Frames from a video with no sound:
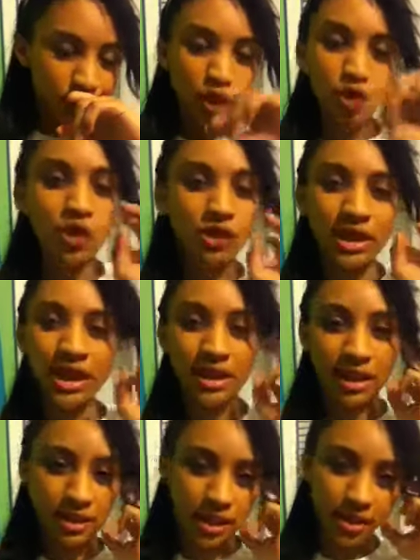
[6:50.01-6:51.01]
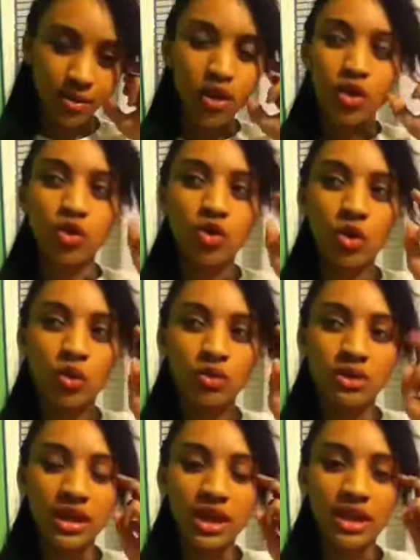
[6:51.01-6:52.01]
You don't think like that. You don't
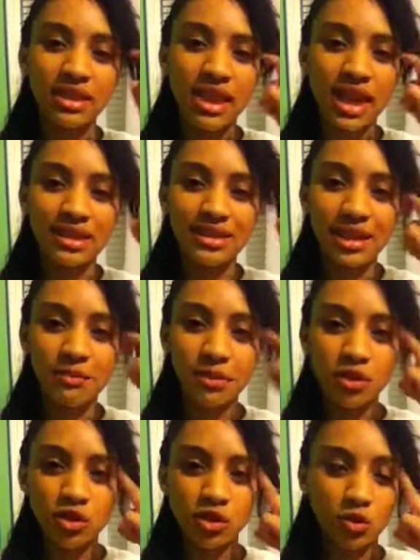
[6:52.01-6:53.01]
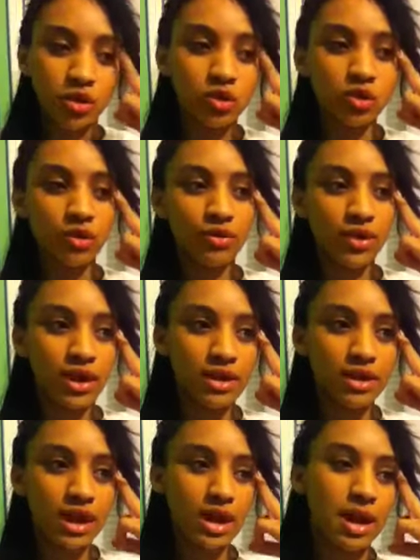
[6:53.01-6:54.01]
think that deep into it. You don't
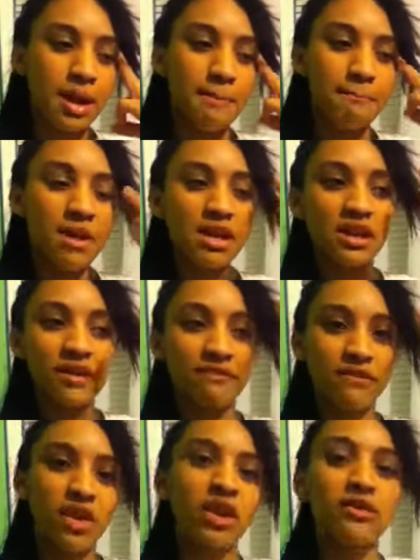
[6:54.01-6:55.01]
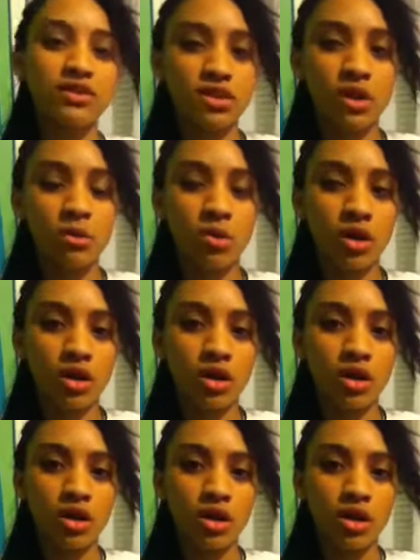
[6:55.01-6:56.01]
think that making fun of someone